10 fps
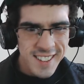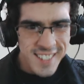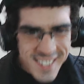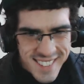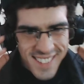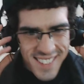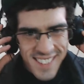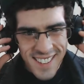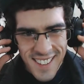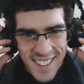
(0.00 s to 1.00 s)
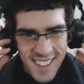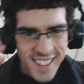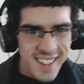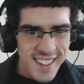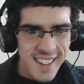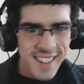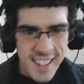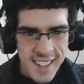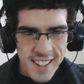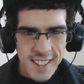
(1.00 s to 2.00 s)
Try calling the eye doctor.
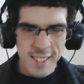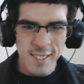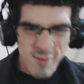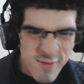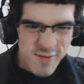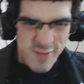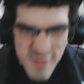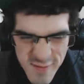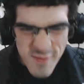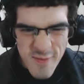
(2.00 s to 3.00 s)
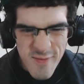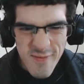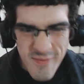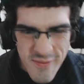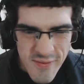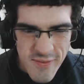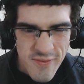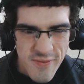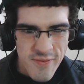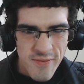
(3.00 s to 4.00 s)
Drop some shit to get more traction and new
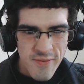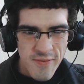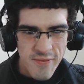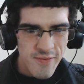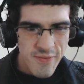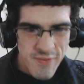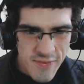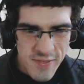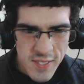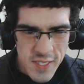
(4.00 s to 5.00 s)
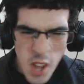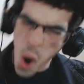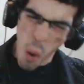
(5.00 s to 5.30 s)
tires. I'm too fire. Woo!